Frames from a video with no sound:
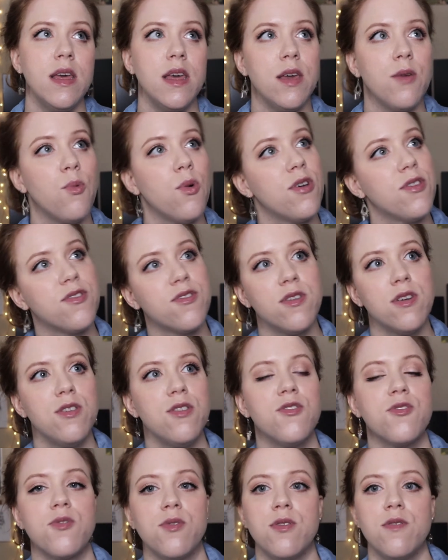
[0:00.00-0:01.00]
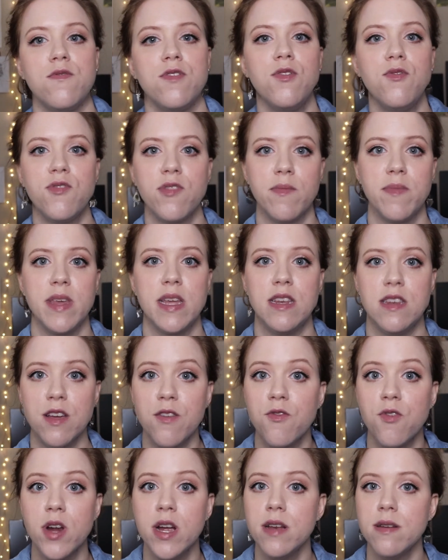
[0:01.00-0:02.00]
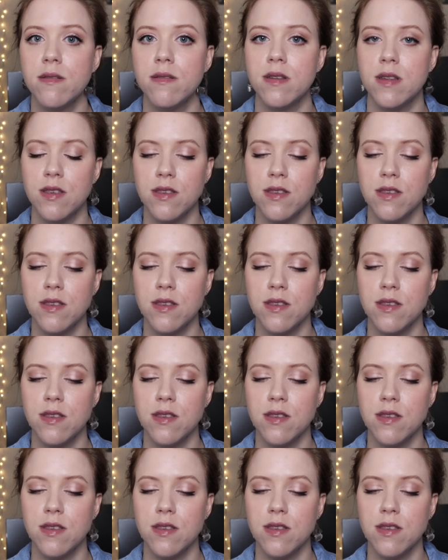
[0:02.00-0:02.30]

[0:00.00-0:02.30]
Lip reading: it was good to sort of do something different.